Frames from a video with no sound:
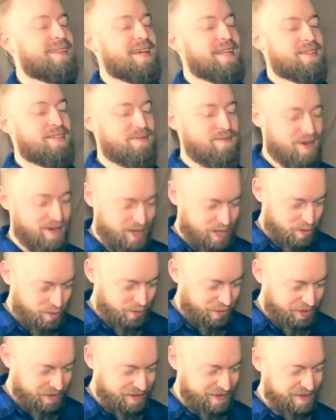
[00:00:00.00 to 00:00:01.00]
That's very
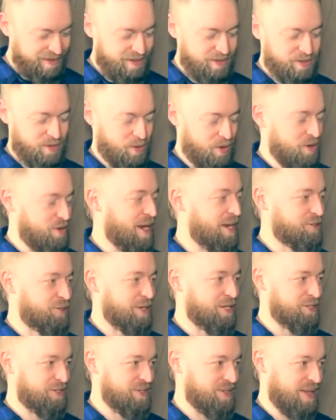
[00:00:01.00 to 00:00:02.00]
cool. So
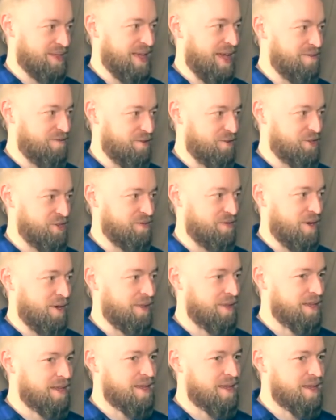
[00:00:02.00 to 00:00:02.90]
Congratulations on that, first of all.